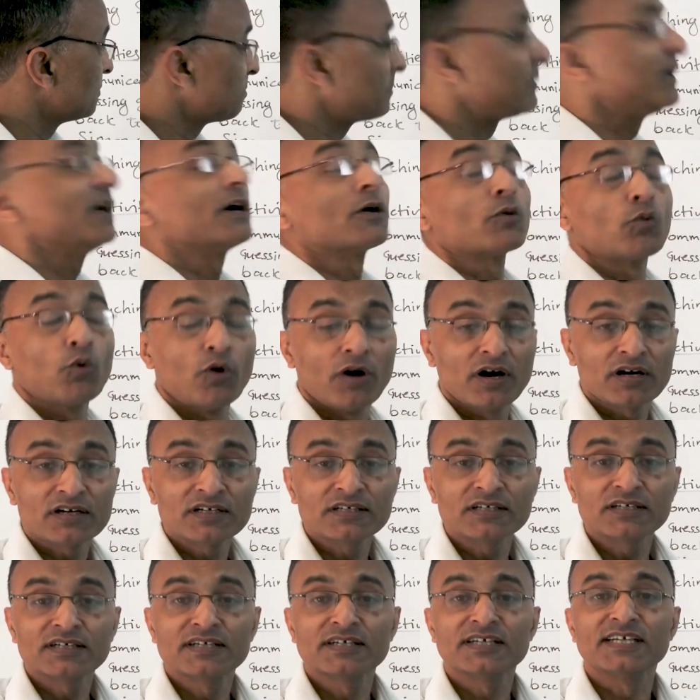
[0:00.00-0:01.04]
pair
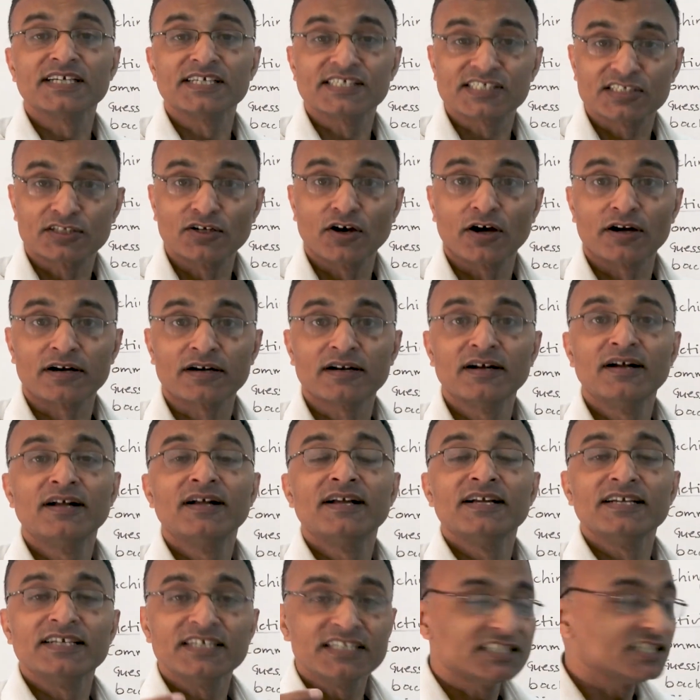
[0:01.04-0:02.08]
work is done.
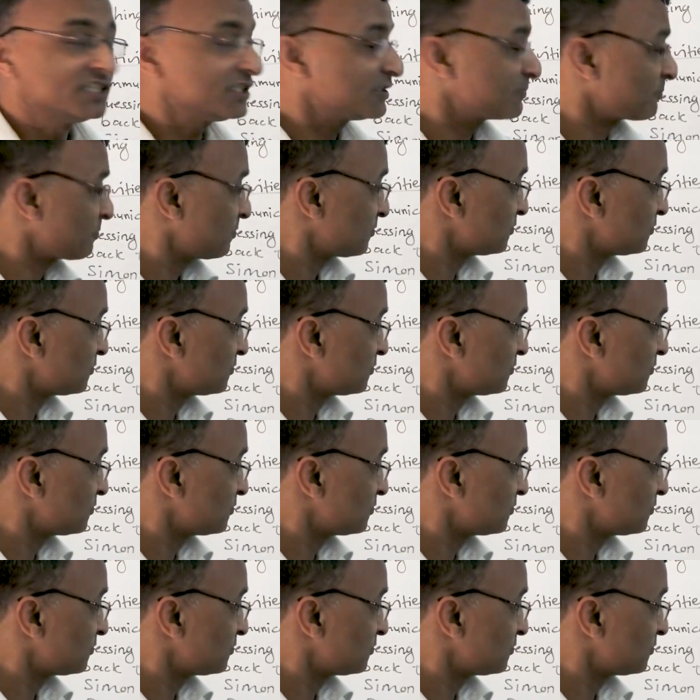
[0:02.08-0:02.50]
It is